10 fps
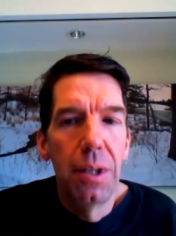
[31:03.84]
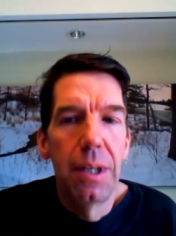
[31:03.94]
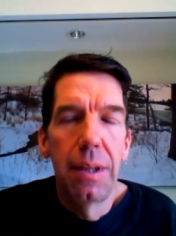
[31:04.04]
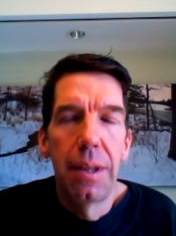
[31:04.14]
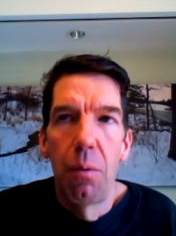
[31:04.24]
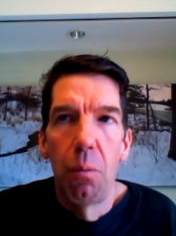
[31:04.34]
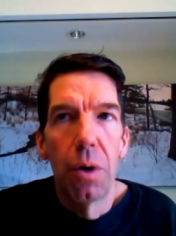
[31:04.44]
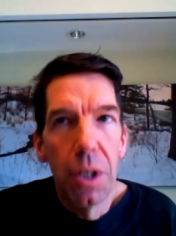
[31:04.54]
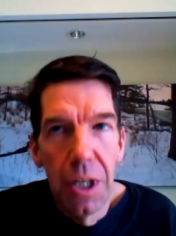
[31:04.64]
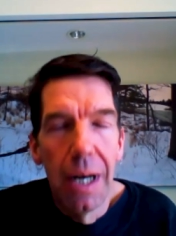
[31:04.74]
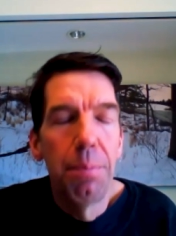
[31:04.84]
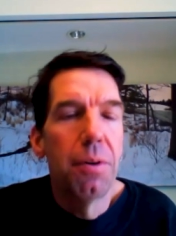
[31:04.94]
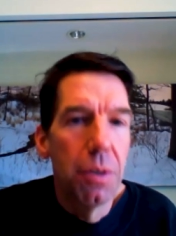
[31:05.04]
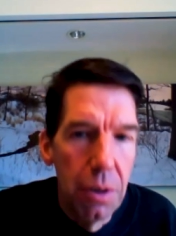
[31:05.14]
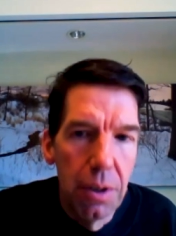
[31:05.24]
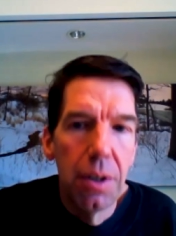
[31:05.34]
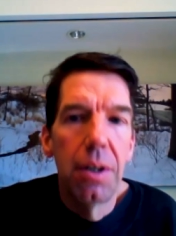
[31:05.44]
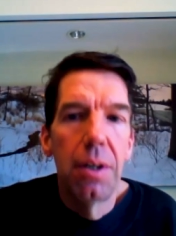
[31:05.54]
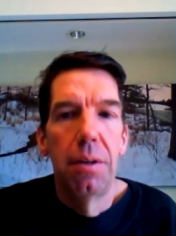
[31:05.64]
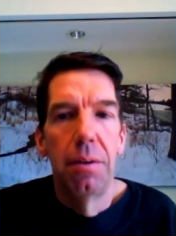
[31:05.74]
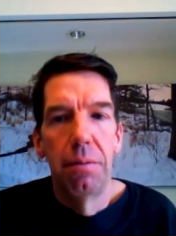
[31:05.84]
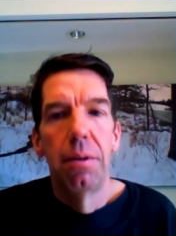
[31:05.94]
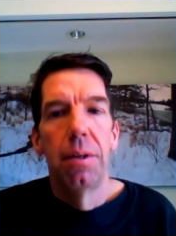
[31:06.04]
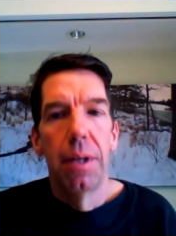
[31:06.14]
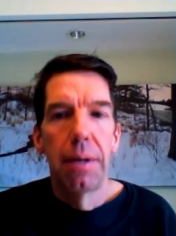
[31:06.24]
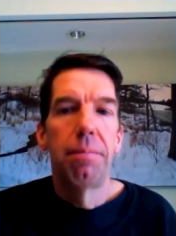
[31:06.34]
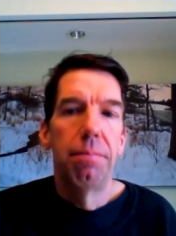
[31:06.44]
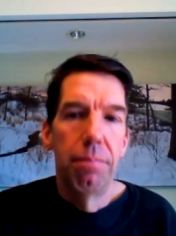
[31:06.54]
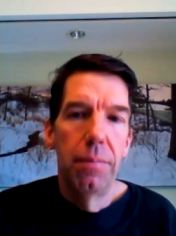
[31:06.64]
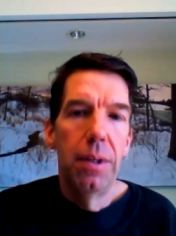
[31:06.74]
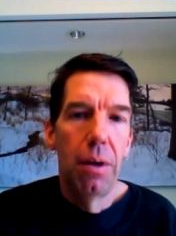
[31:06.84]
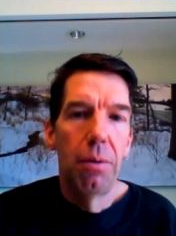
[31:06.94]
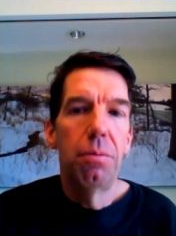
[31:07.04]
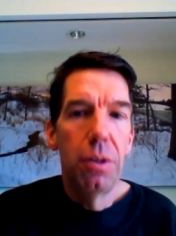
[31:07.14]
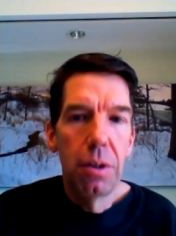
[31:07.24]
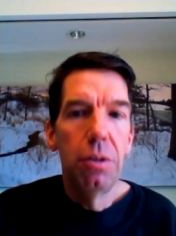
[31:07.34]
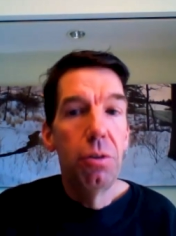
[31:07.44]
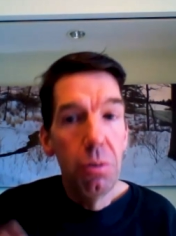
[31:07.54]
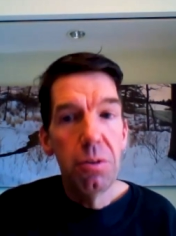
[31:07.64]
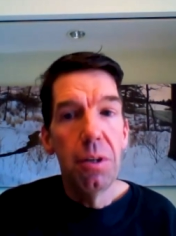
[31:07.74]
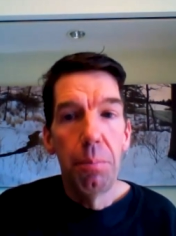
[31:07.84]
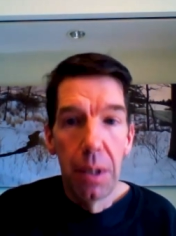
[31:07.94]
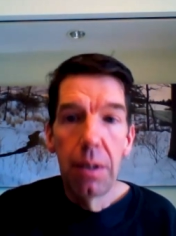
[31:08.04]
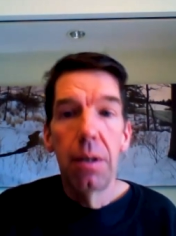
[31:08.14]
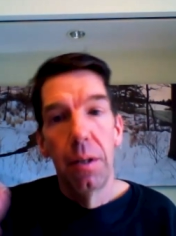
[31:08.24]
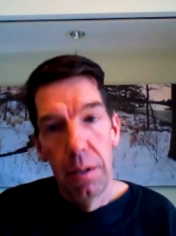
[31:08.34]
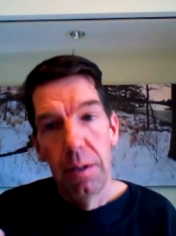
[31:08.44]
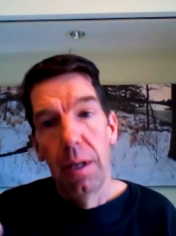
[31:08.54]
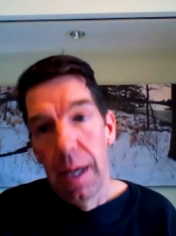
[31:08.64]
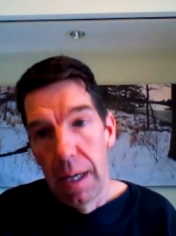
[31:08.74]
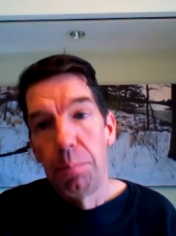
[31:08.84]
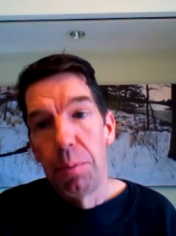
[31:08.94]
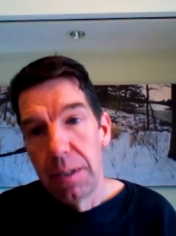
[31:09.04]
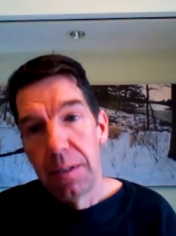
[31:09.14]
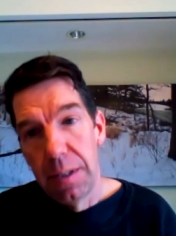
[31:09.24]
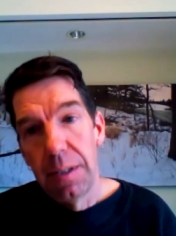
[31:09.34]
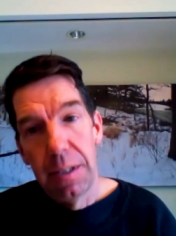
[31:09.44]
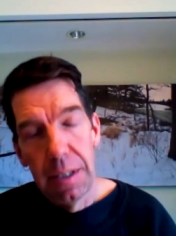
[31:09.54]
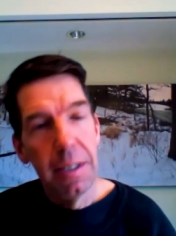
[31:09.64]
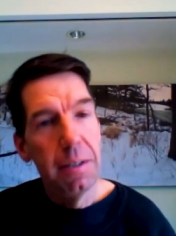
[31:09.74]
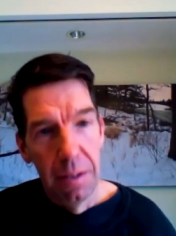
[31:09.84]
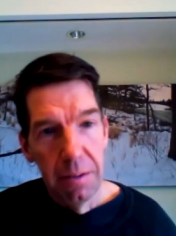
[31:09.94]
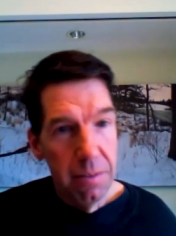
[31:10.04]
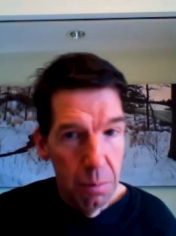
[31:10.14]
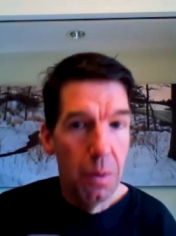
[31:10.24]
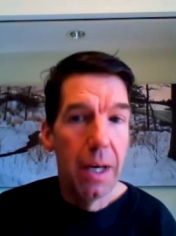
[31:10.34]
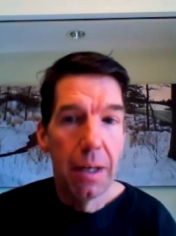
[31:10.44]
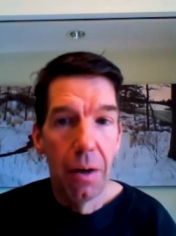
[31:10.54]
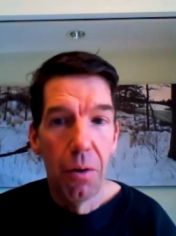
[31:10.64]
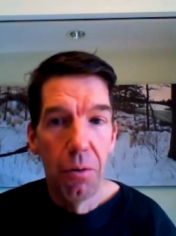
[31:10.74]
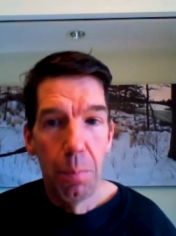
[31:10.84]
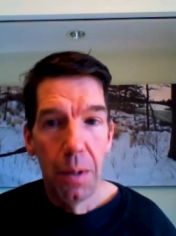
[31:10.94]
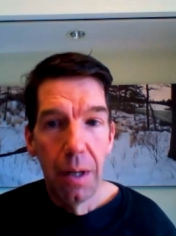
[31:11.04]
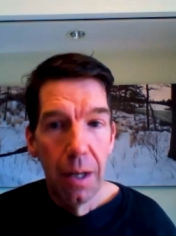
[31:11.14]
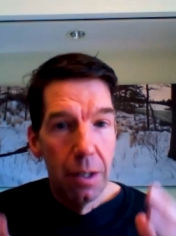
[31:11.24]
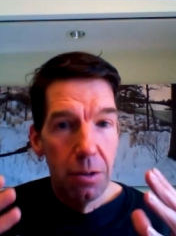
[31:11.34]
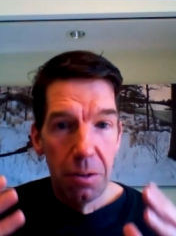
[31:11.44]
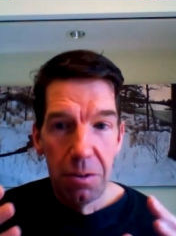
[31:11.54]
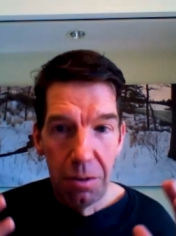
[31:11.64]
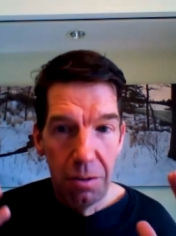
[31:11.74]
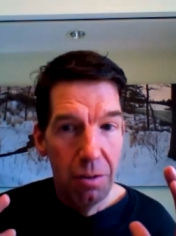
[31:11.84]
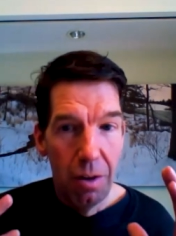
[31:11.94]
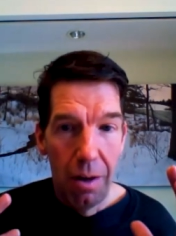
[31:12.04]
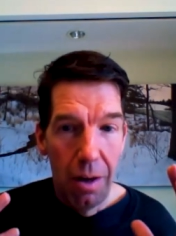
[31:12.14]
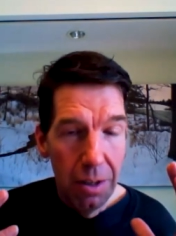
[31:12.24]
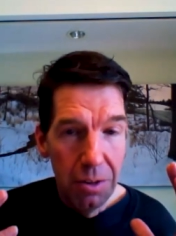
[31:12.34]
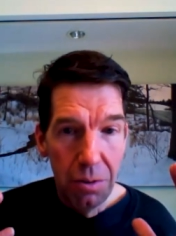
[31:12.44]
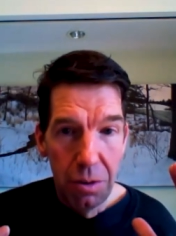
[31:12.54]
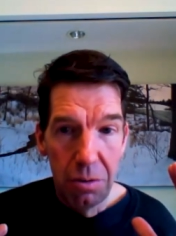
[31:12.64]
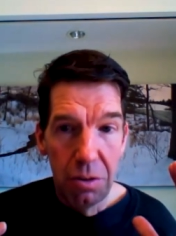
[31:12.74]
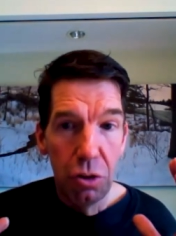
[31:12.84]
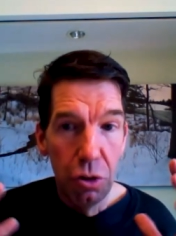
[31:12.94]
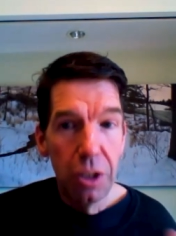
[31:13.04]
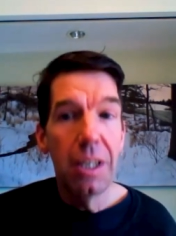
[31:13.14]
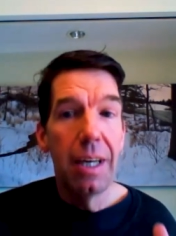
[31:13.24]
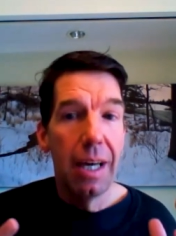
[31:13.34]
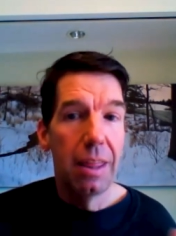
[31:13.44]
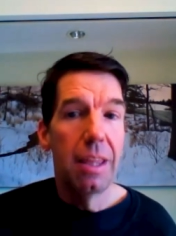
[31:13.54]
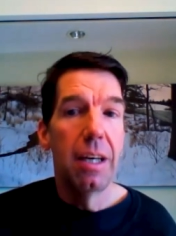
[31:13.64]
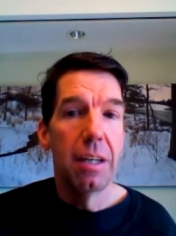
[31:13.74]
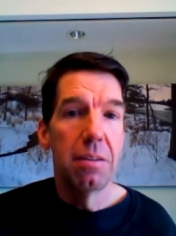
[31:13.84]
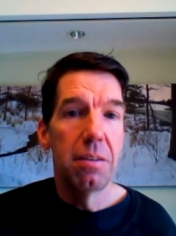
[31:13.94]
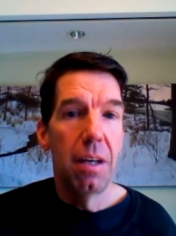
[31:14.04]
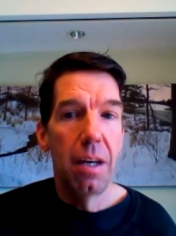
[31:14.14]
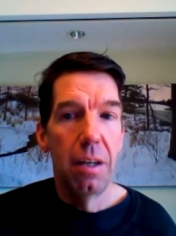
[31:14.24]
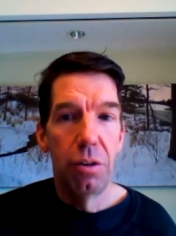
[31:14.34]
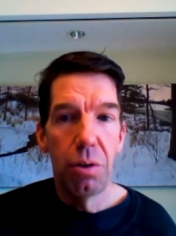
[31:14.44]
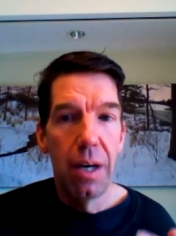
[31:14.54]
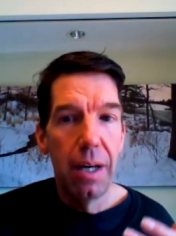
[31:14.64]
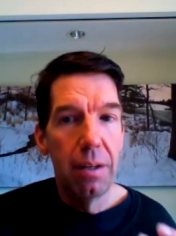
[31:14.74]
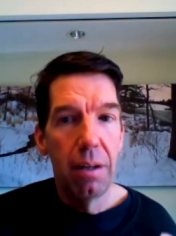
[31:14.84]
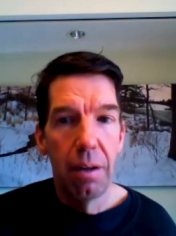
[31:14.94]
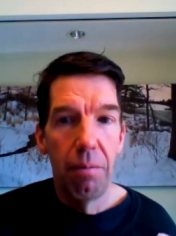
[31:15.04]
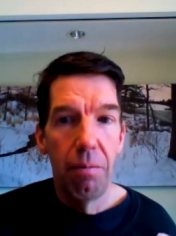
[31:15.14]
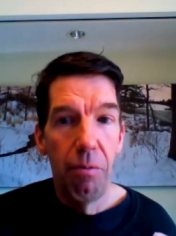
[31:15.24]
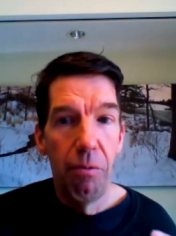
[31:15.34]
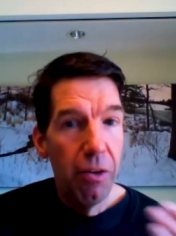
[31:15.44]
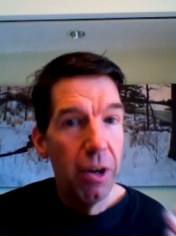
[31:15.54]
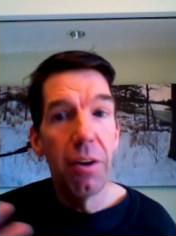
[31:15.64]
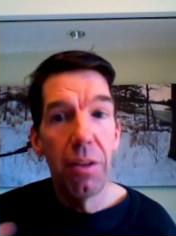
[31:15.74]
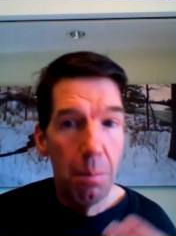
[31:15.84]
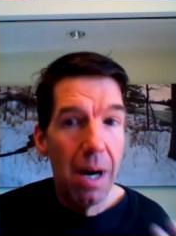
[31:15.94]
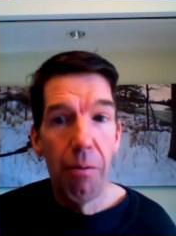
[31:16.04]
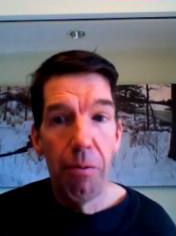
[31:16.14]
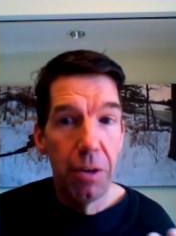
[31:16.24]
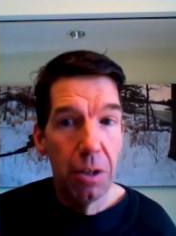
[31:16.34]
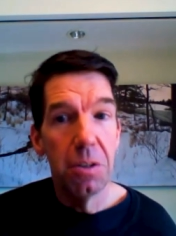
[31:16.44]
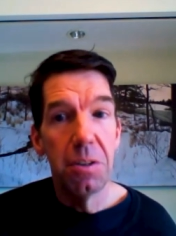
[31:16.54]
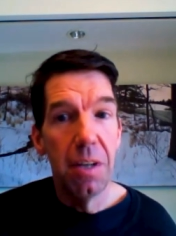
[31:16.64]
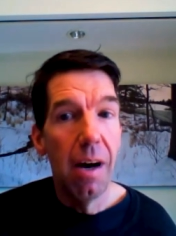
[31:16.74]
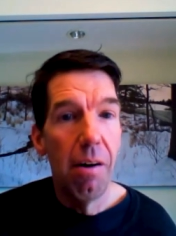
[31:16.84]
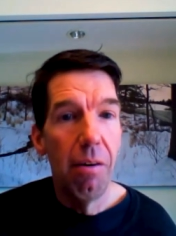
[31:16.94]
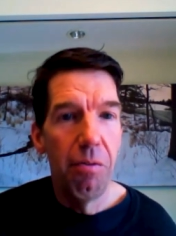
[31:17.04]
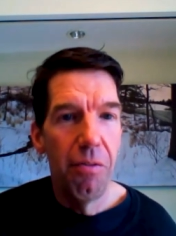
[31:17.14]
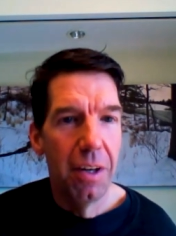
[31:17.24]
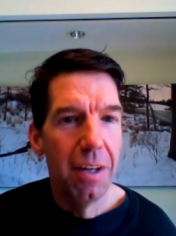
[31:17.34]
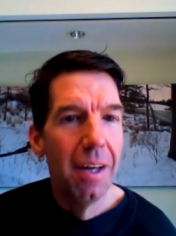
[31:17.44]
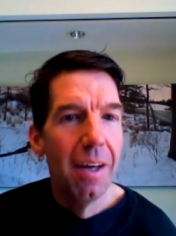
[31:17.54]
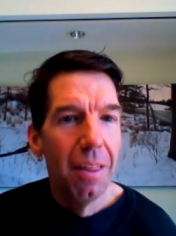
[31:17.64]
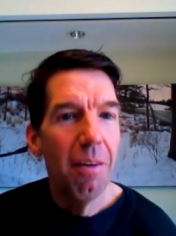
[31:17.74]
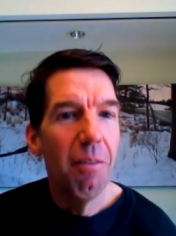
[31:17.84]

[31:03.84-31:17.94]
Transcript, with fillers: think that workshops are good, and like you know, you can do something a, B, C, D, this is the way it goes. But just also just looking at things and trying to figure them out for yourself. And yes.